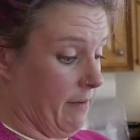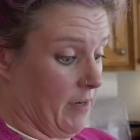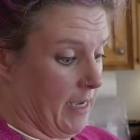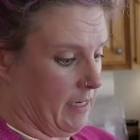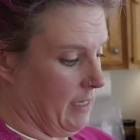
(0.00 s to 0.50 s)
I
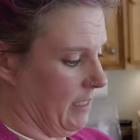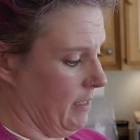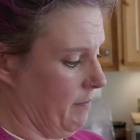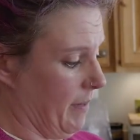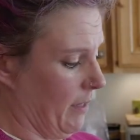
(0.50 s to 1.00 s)
haven't had
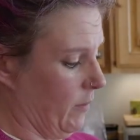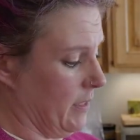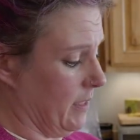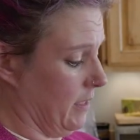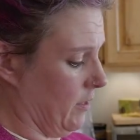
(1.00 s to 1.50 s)
any bad
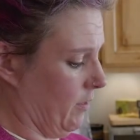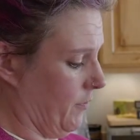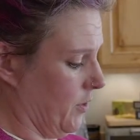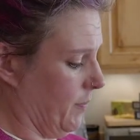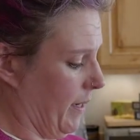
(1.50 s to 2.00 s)
ones. These are the
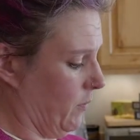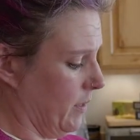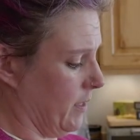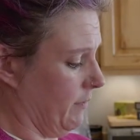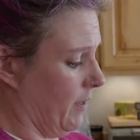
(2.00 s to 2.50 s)
first bad
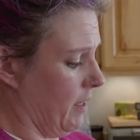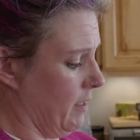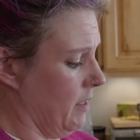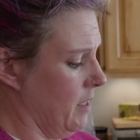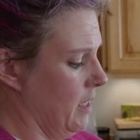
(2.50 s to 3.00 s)
ones I've
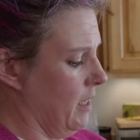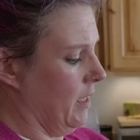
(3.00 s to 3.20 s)
gotten.